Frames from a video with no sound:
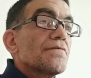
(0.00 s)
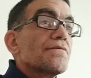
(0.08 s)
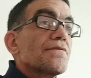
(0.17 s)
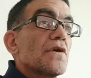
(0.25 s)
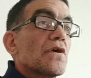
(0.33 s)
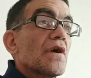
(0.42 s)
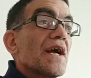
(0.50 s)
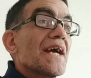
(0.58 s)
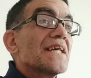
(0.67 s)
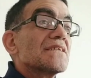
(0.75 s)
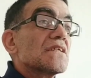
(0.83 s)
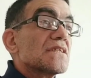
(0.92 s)
for
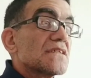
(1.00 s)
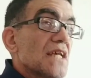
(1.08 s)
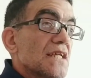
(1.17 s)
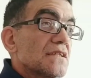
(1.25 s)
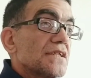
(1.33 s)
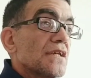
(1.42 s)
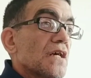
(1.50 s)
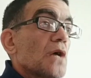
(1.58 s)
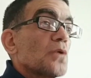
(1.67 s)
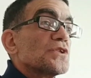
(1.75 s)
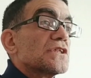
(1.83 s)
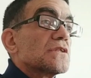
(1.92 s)
understanding
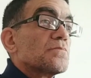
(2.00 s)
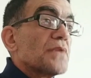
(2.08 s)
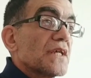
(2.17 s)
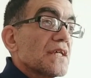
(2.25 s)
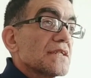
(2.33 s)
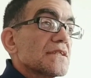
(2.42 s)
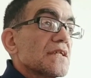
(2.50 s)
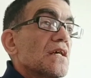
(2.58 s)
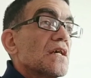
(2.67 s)
how speakers